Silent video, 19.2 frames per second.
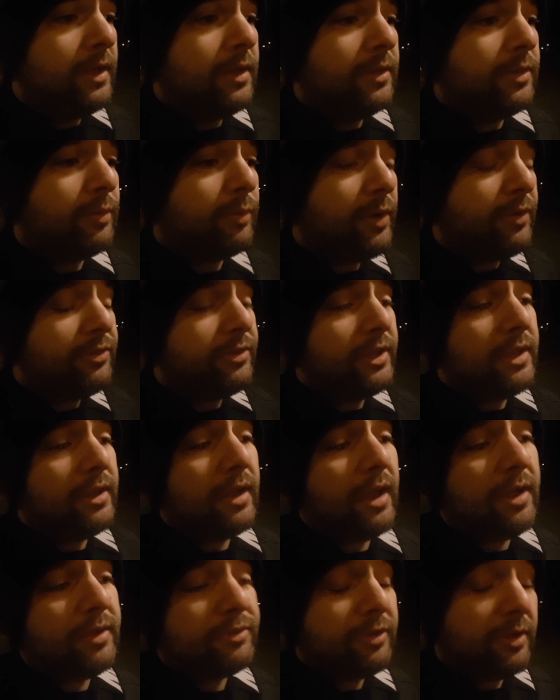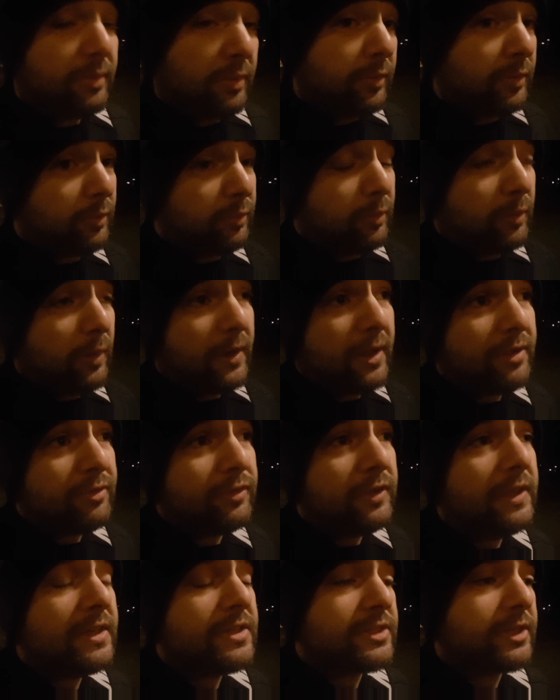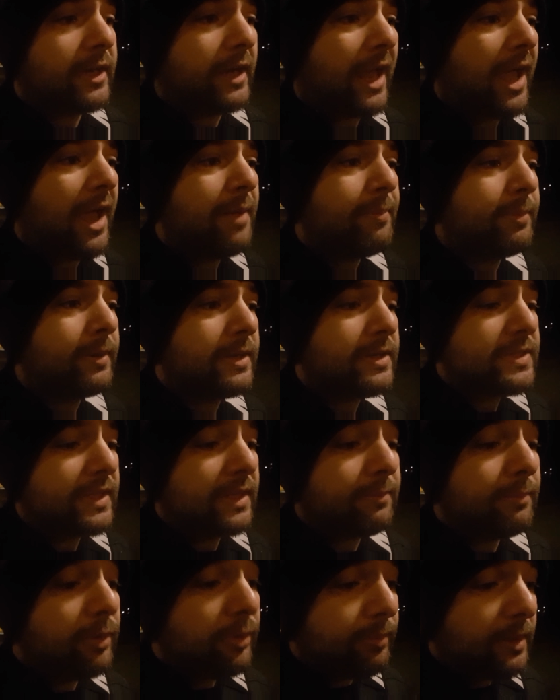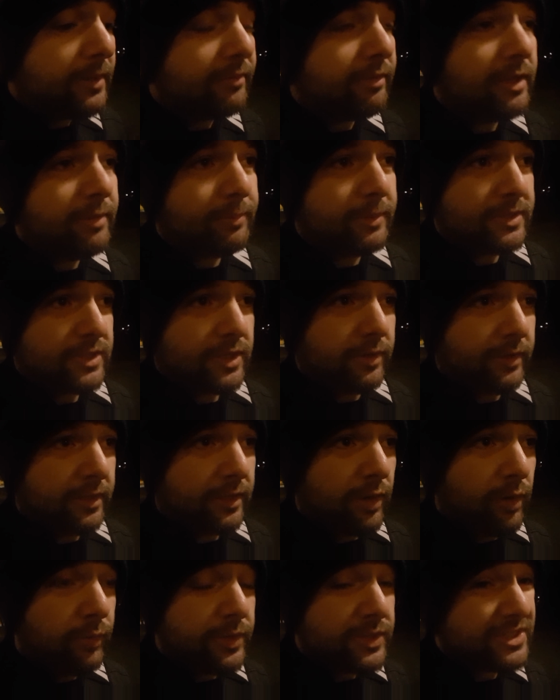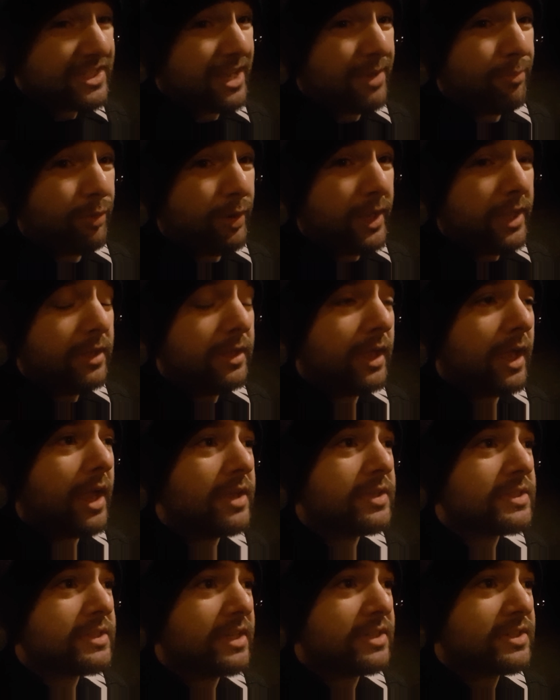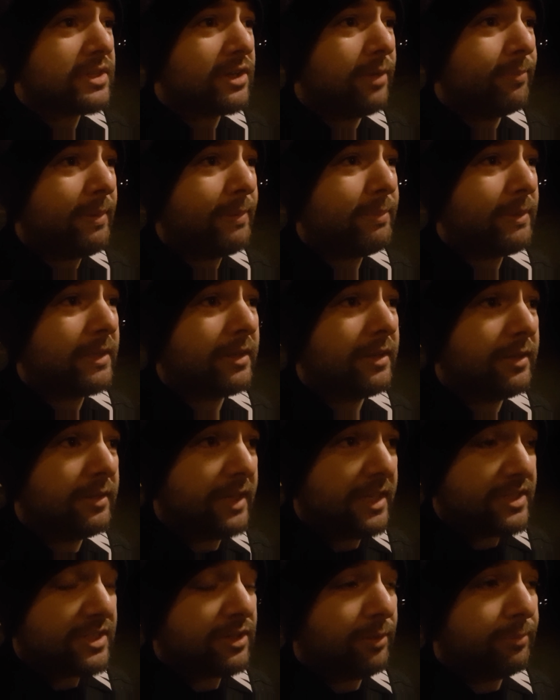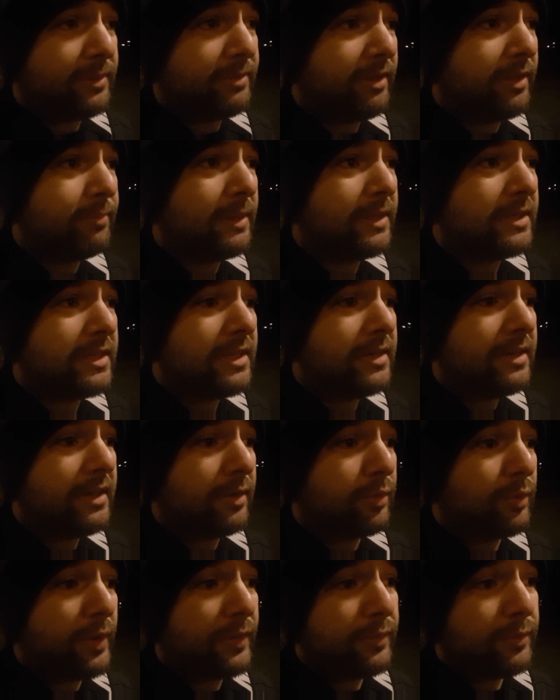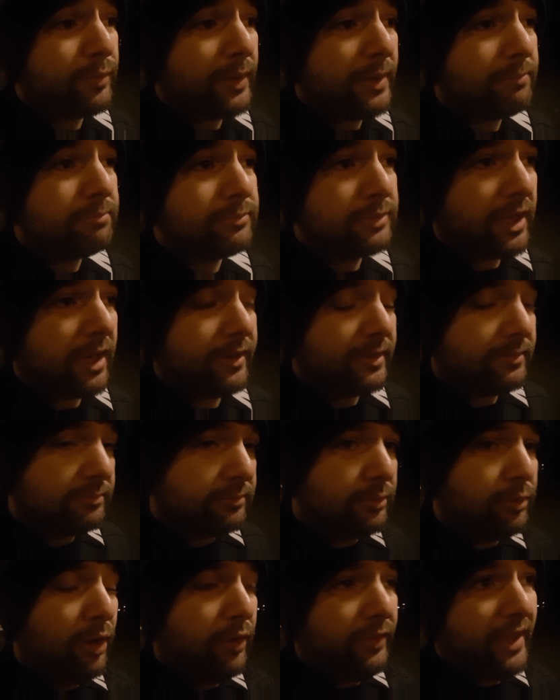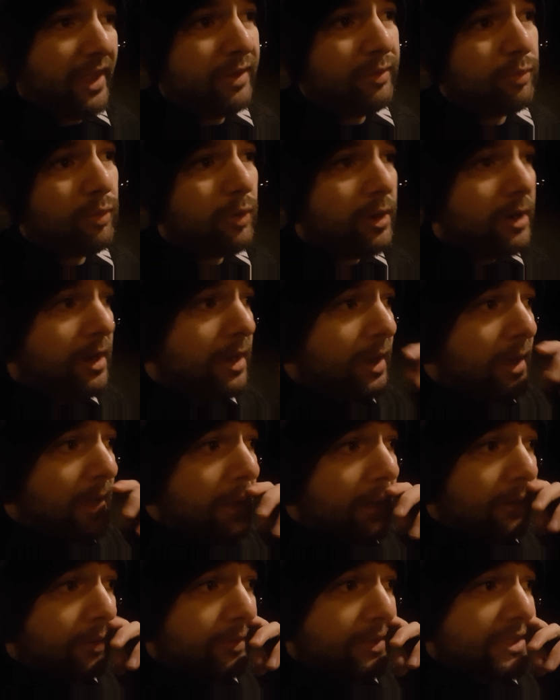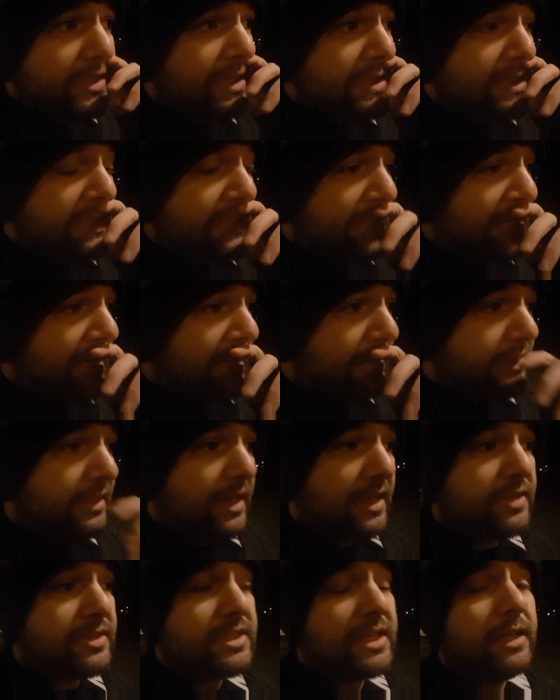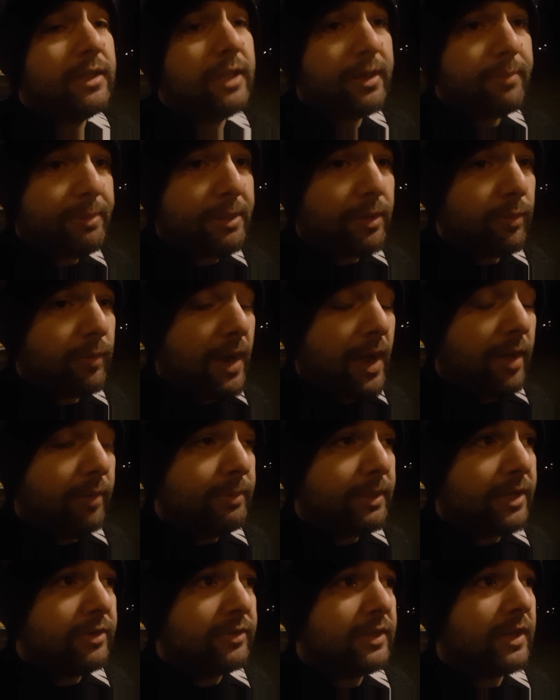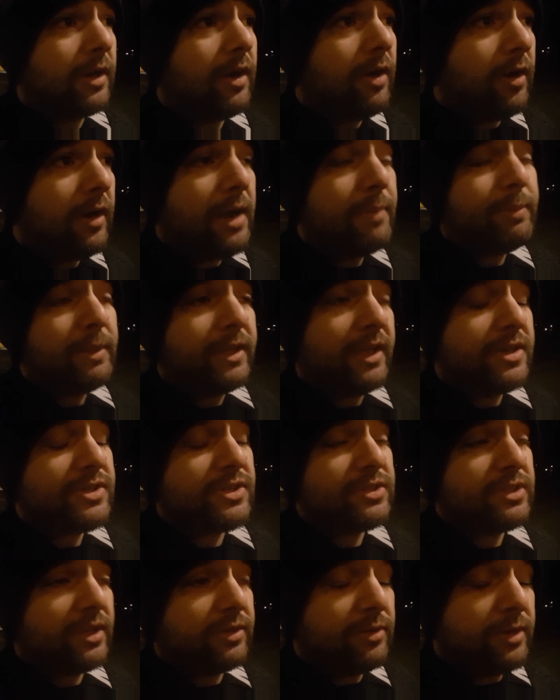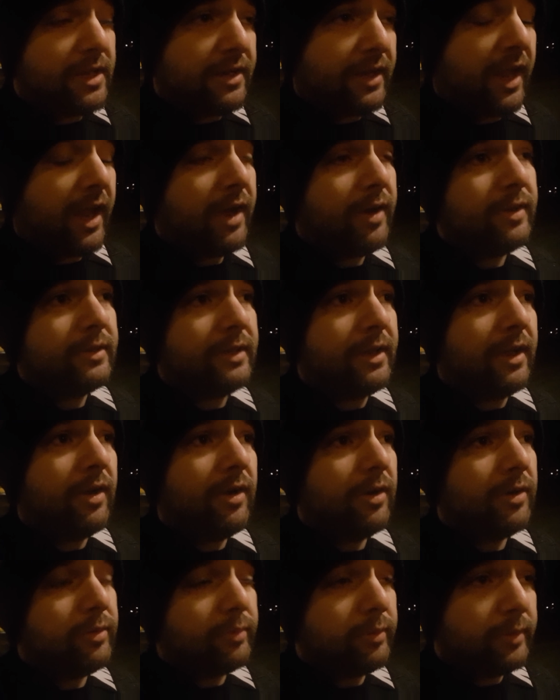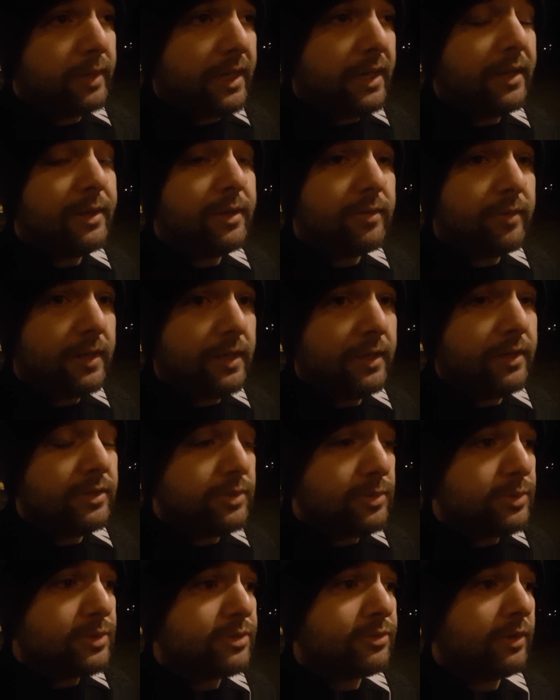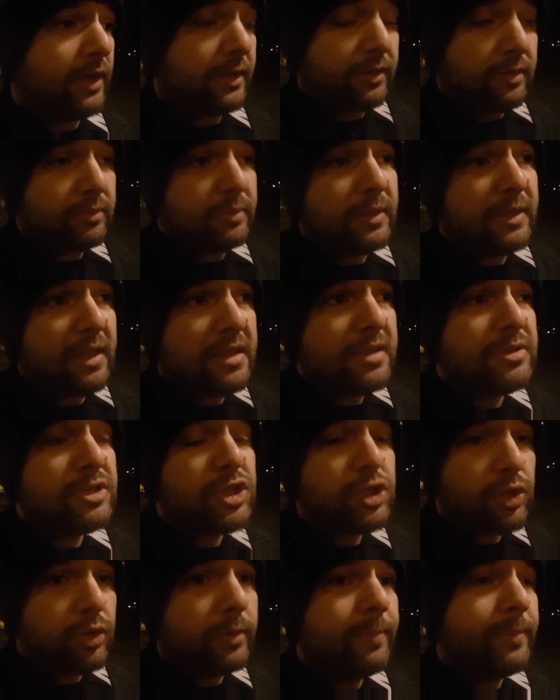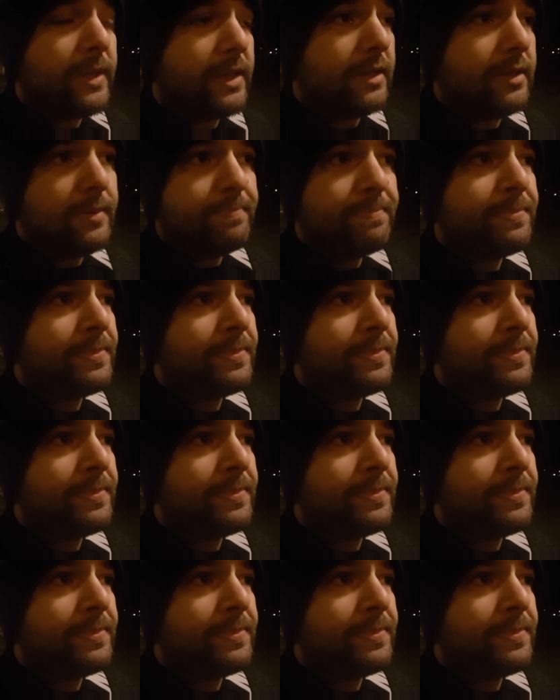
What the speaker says: The one thing what I think is going to happen is that mobile development is going to go the same way as desktop development did when the web kind of won that war, which is that it's still going to be around because there are applications that inherently are really, really useful. Like they should be,